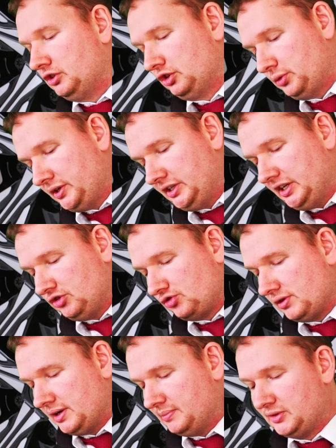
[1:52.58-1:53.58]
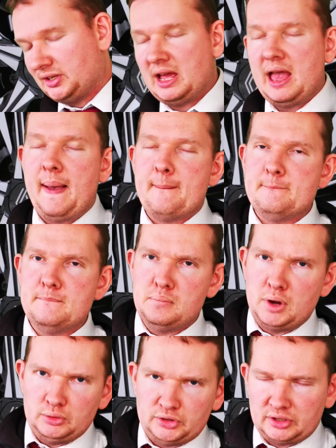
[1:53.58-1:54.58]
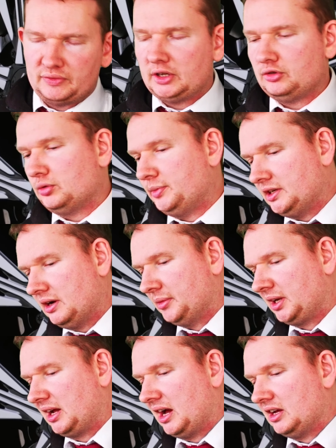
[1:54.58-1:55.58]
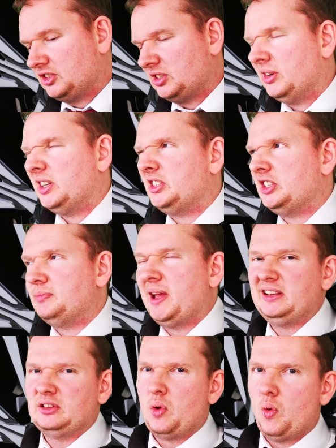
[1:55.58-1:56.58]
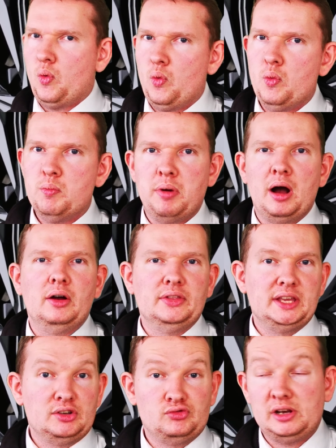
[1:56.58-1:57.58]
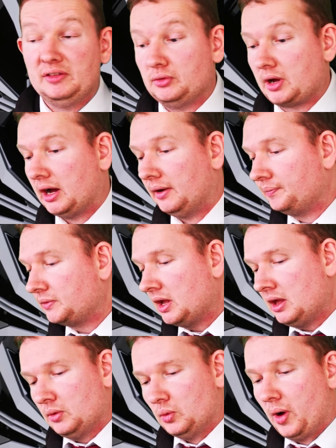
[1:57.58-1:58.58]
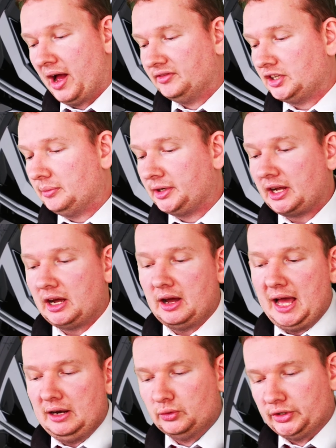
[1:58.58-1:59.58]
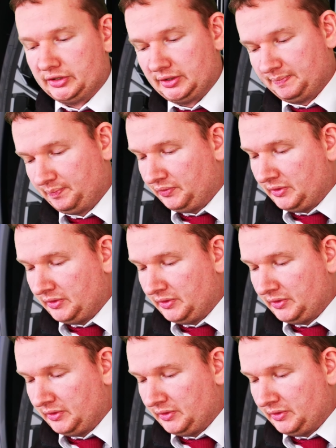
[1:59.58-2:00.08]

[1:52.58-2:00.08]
to 20-inch rims. Most of those will be diamond cut, so I suspect all bar the entry-level car will have diamond cut alloys.